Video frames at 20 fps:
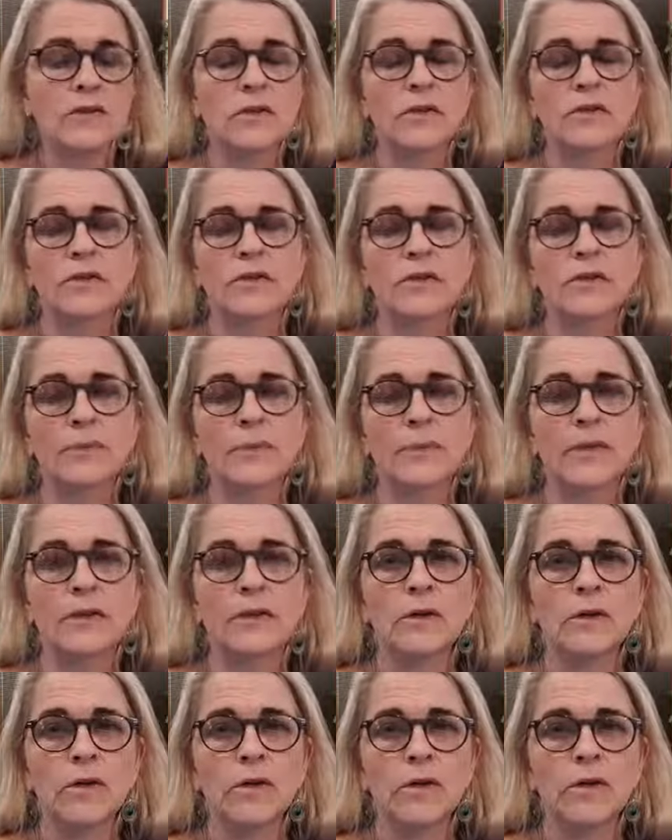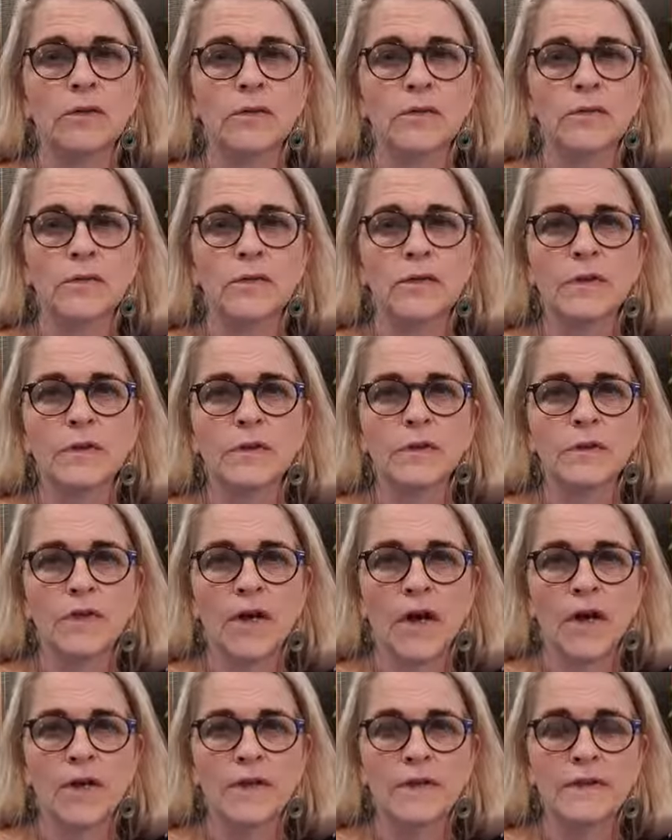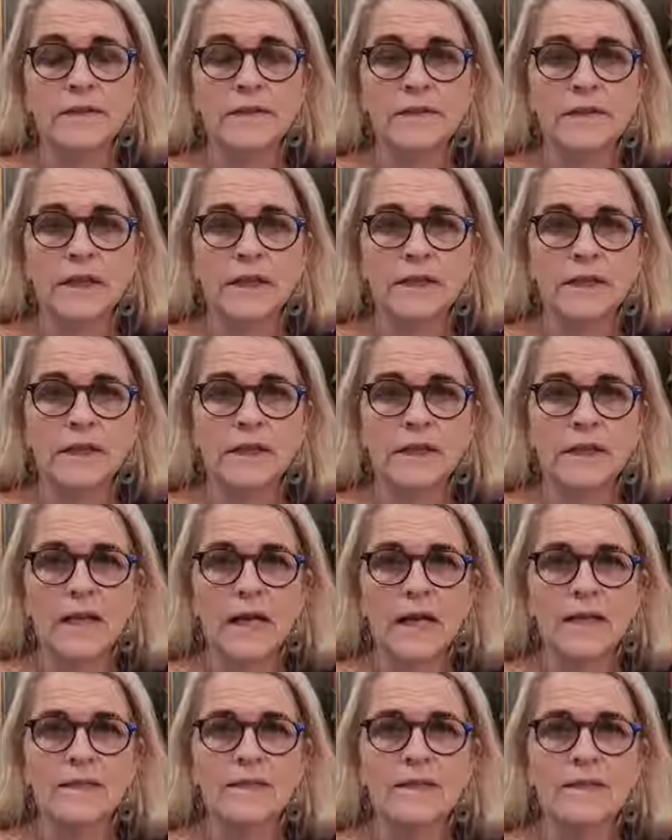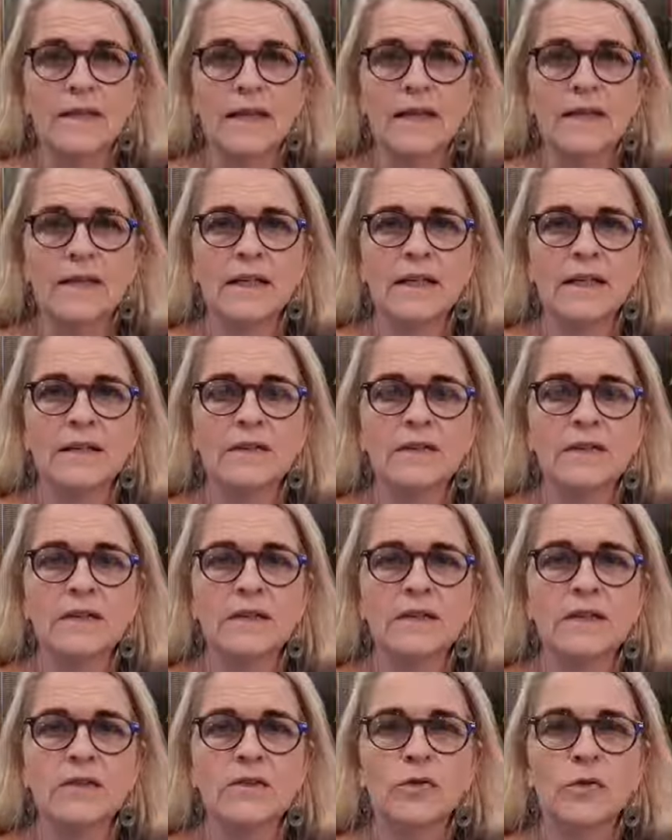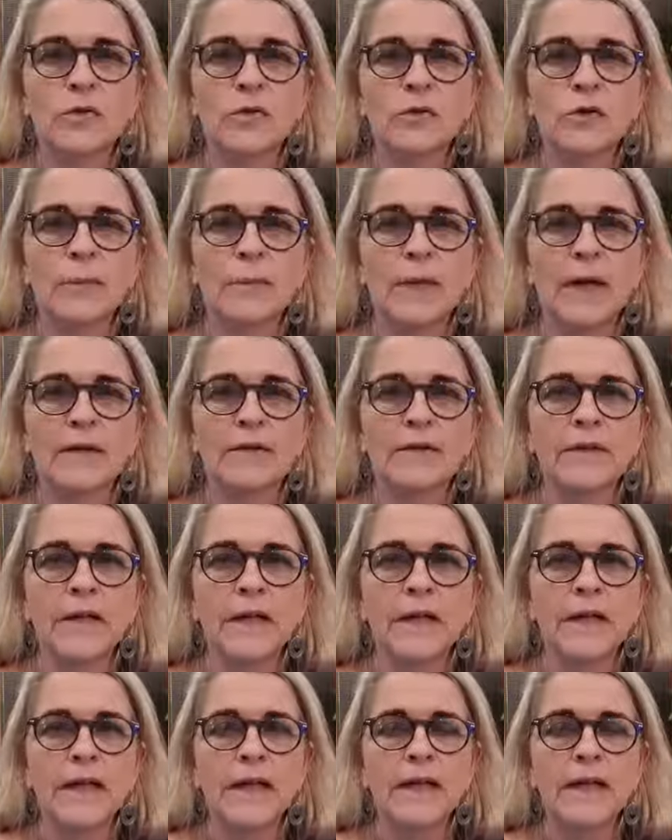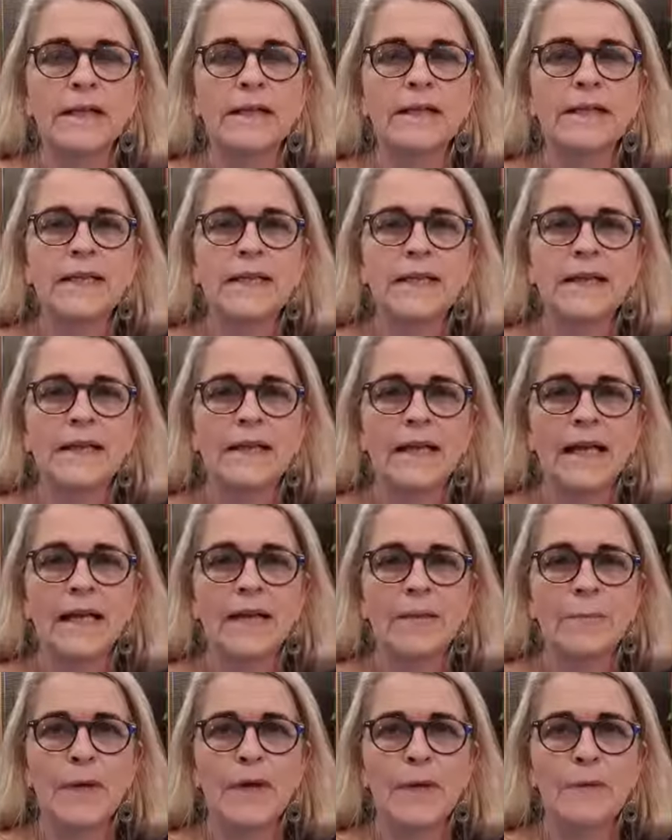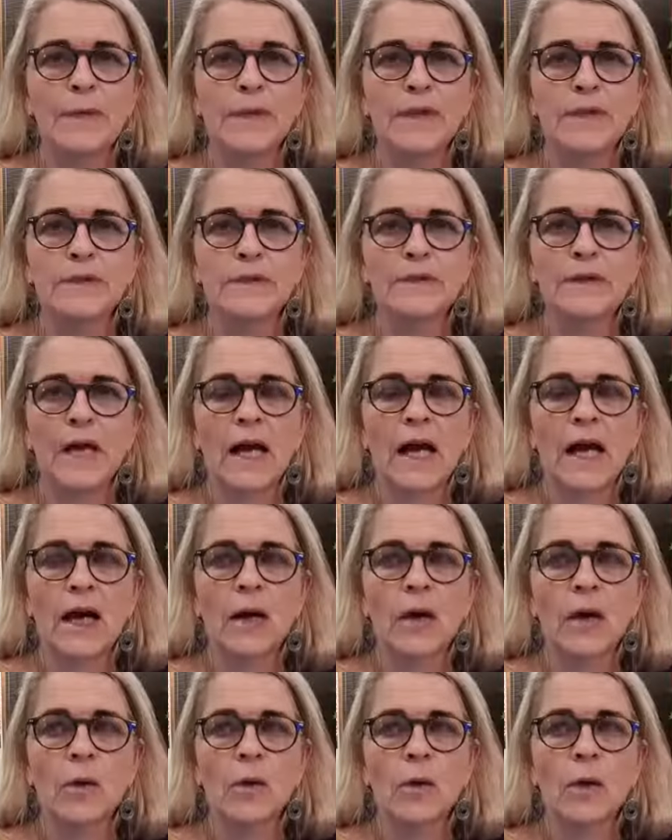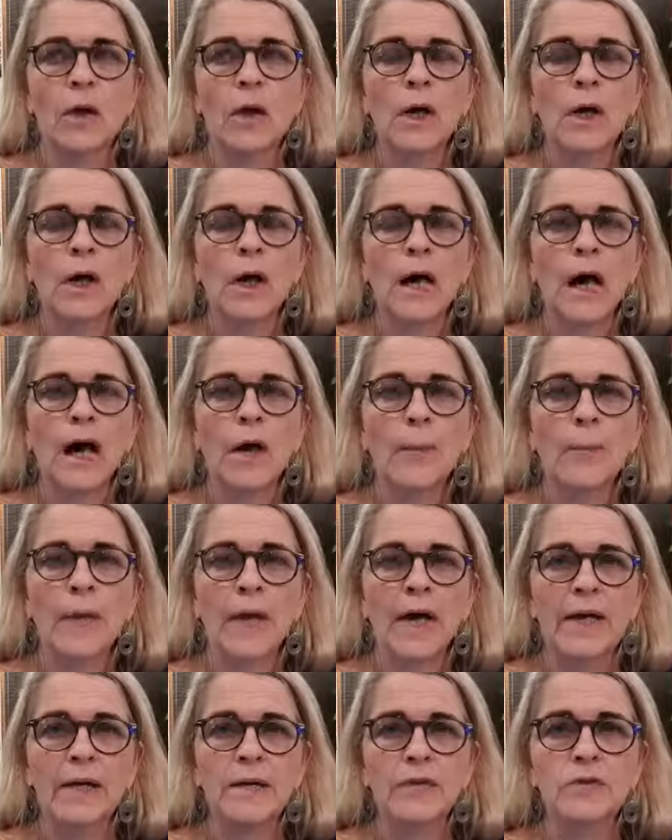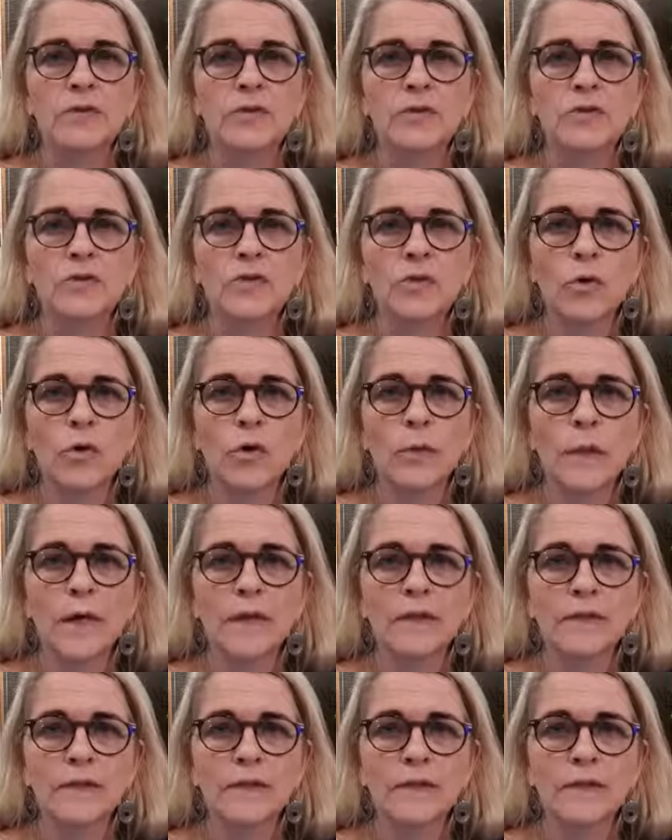So there's been a lot of science done in the last 10 years that talks about DNA memories, how our parents' traumas